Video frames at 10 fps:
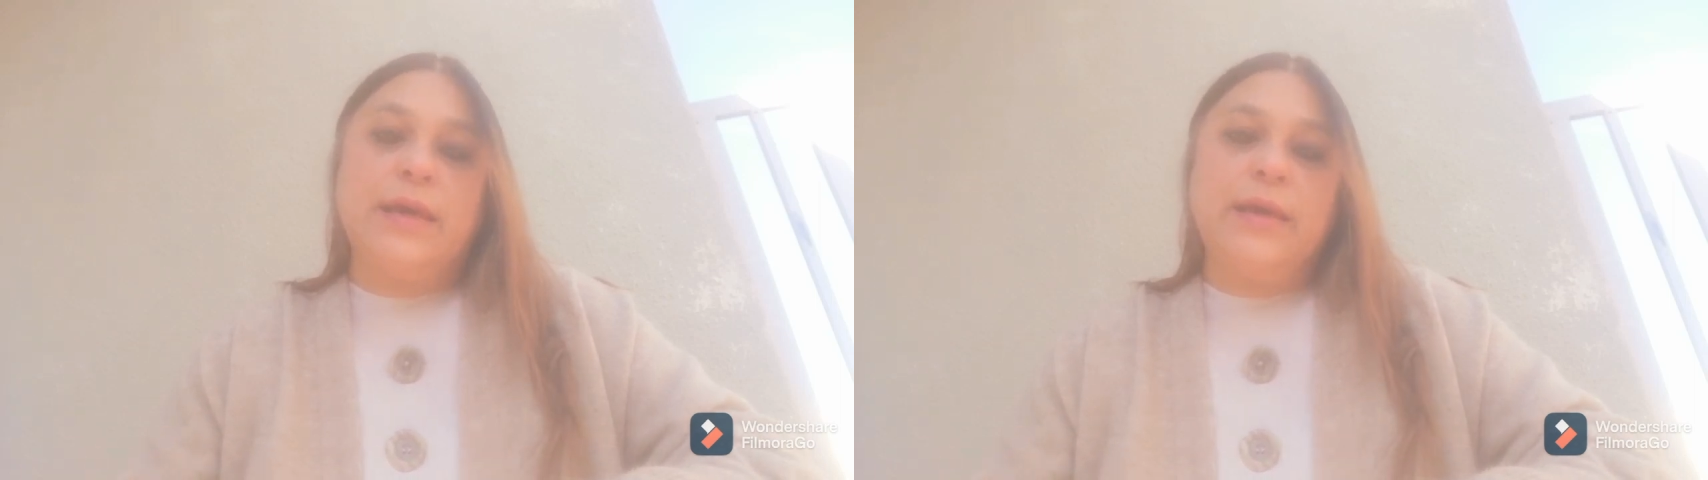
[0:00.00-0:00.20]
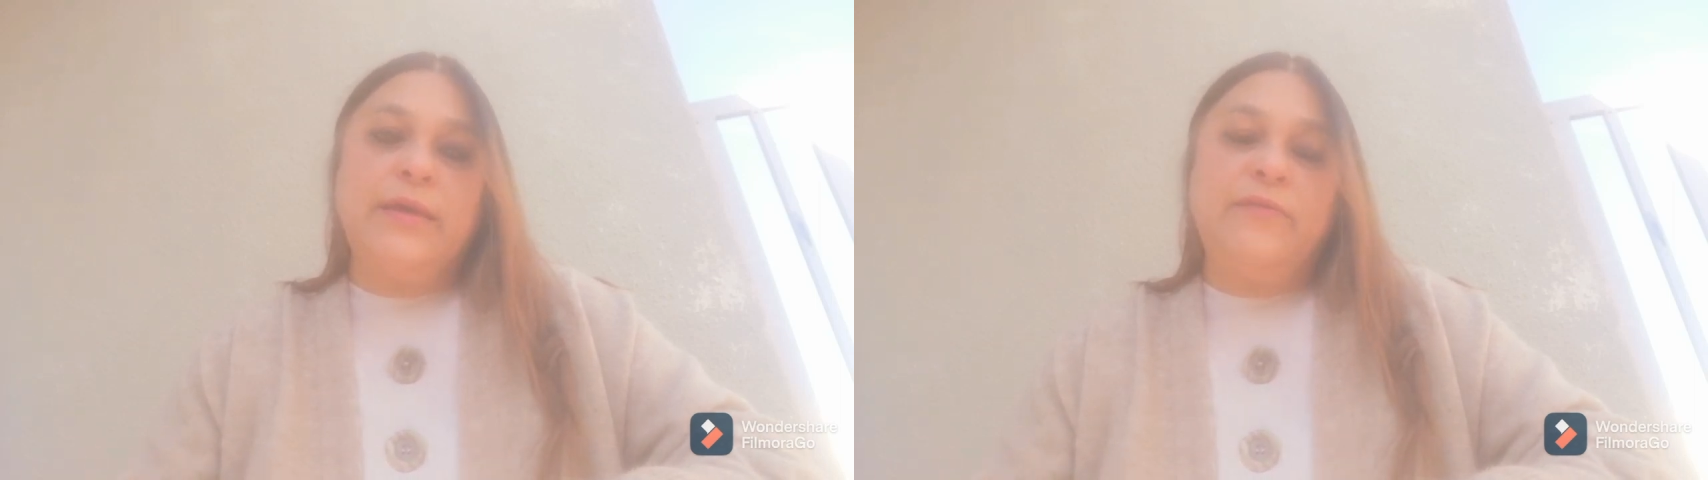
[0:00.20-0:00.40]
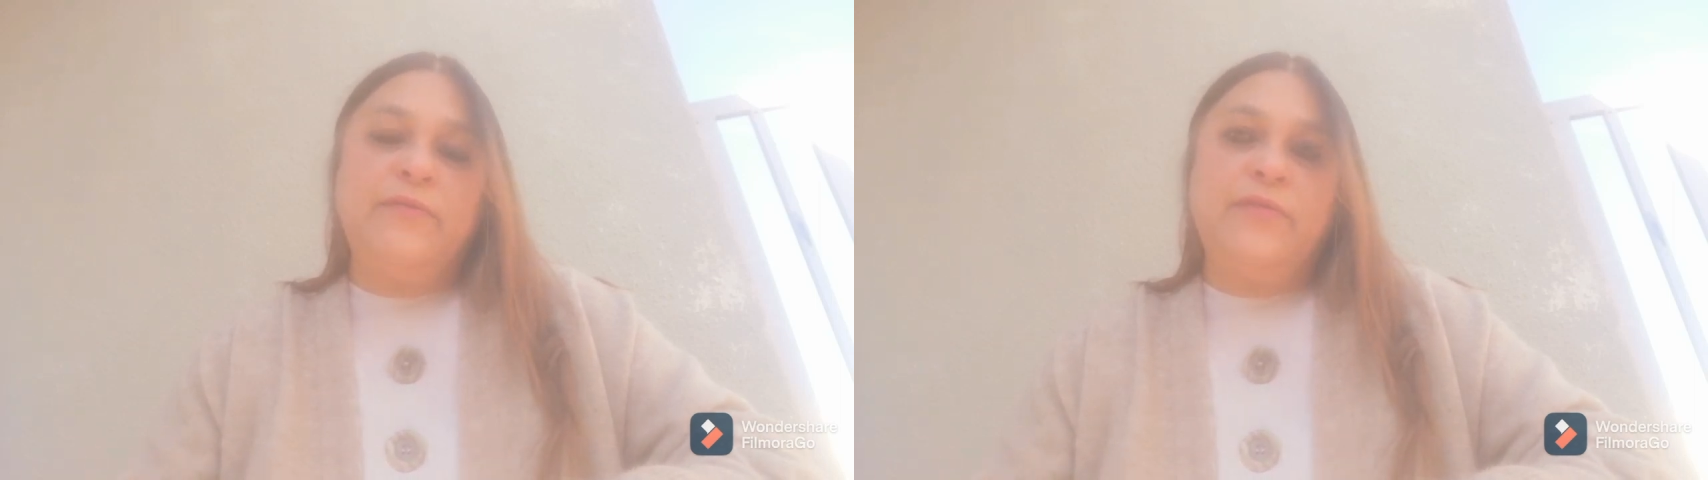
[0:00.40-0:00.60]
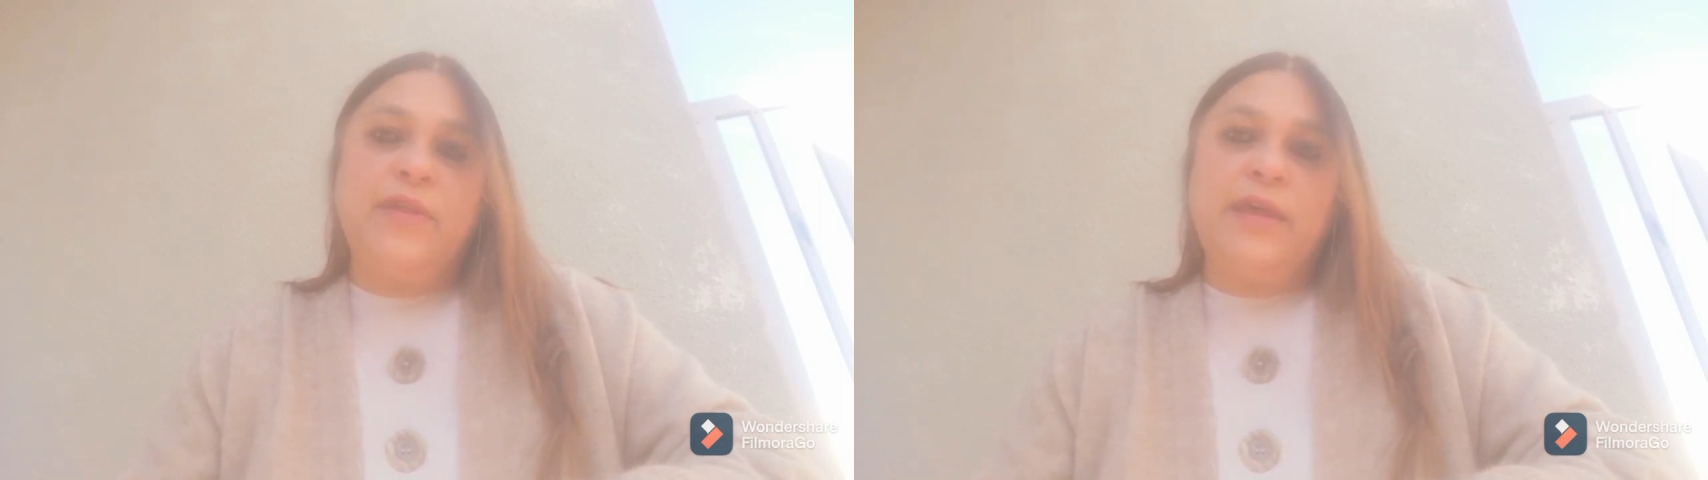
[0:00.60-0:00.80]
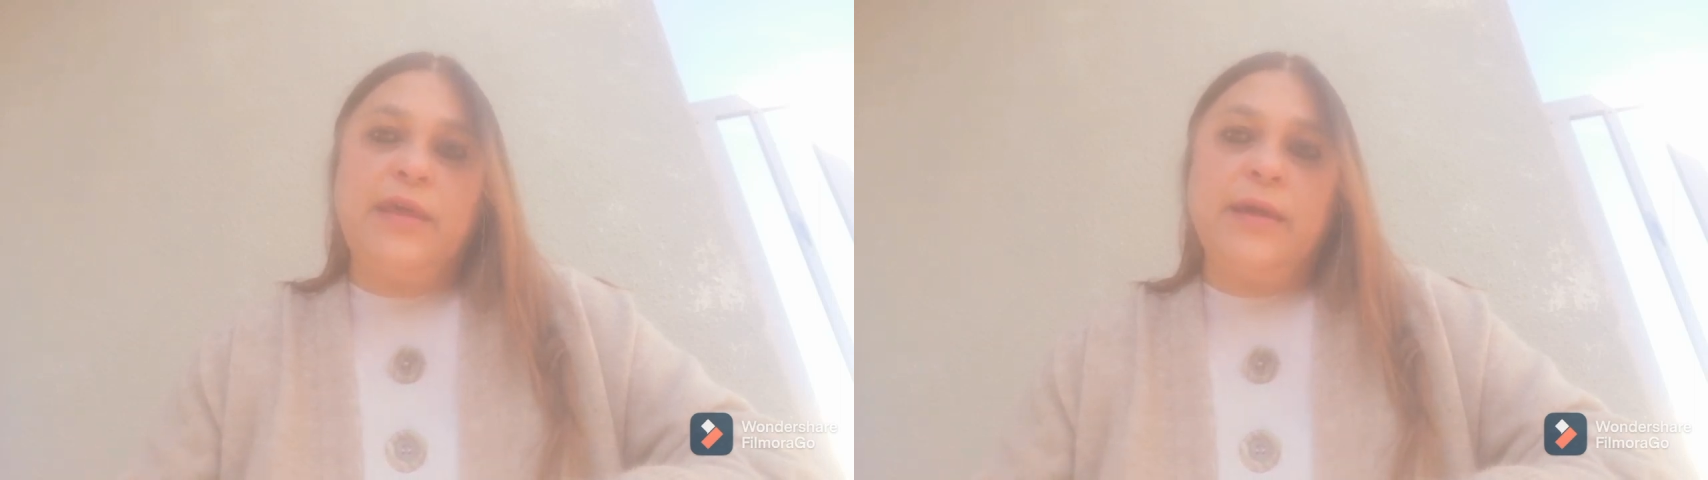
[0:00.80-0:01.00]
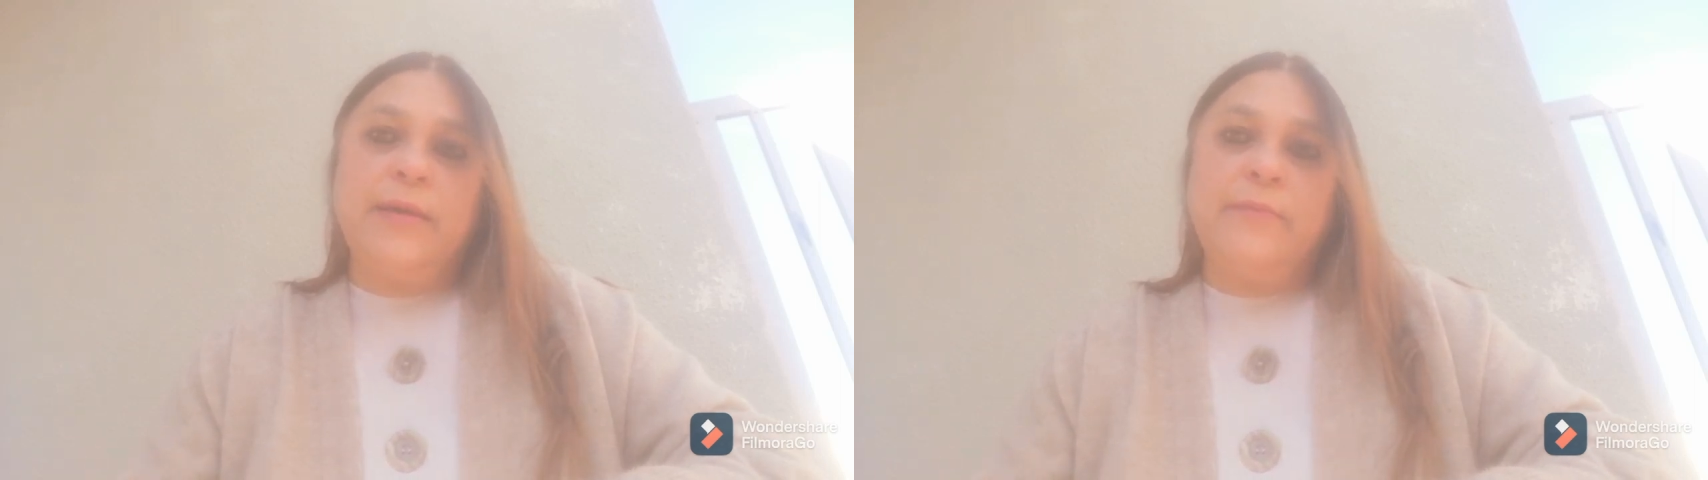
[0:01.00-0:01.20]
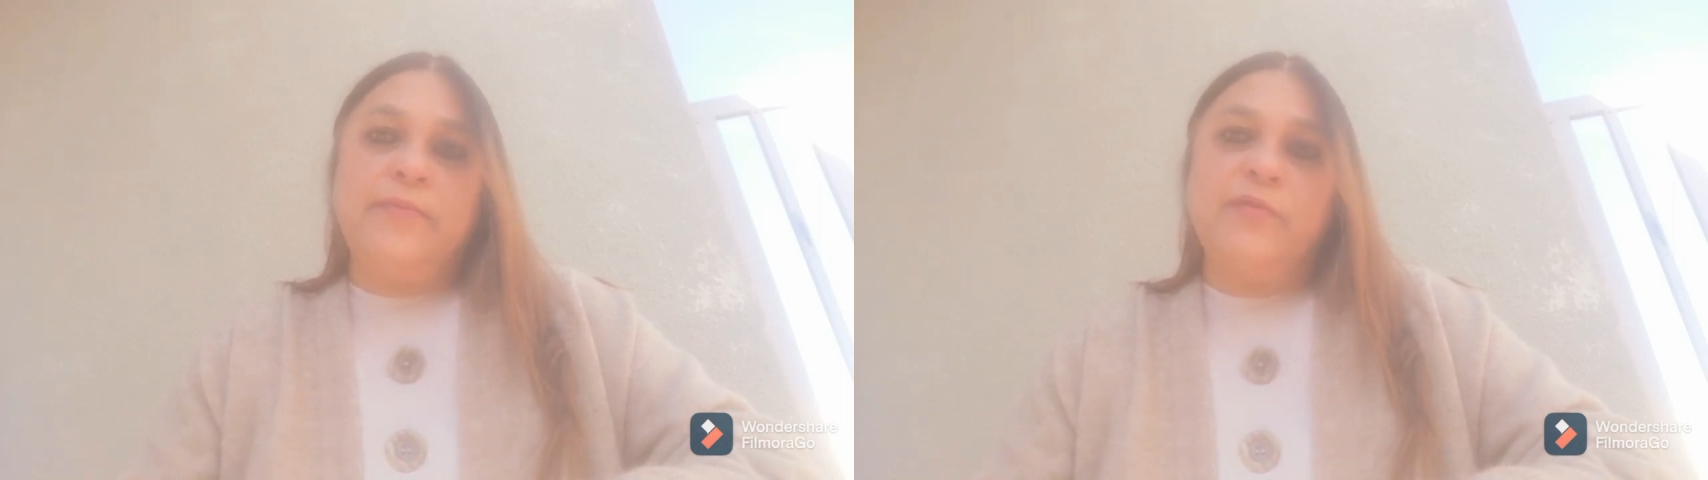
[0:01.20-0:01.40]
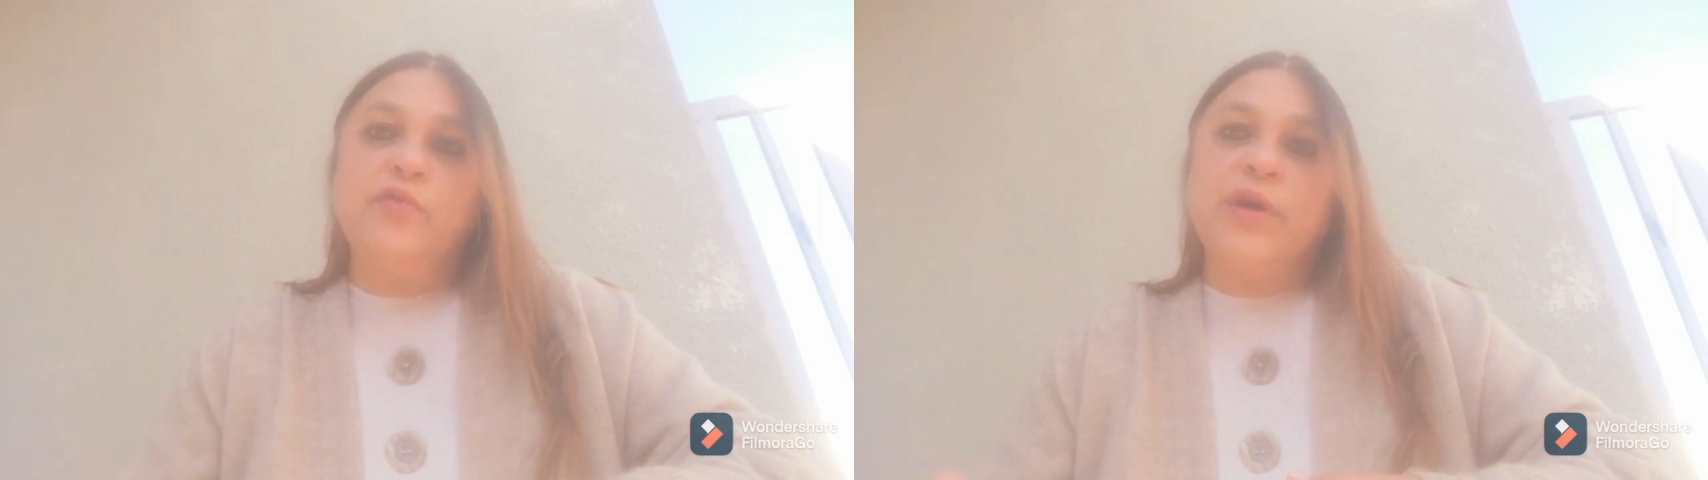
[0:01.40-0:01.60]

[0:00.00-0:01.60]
if the for